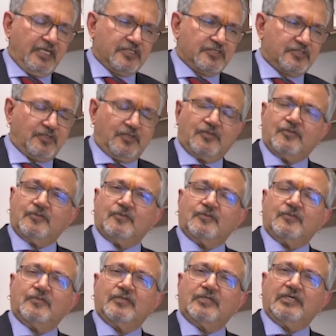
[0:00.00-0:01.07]

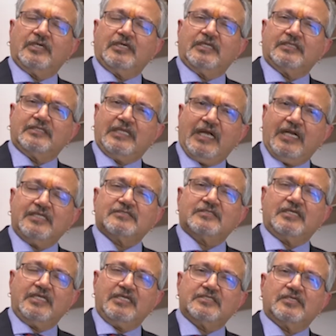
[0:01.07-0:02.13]
So that is
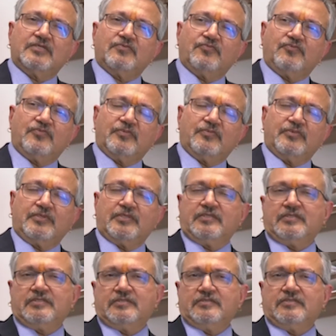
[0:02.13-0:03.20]
the reason
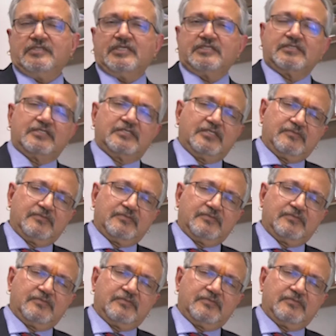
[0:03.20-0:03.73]
there's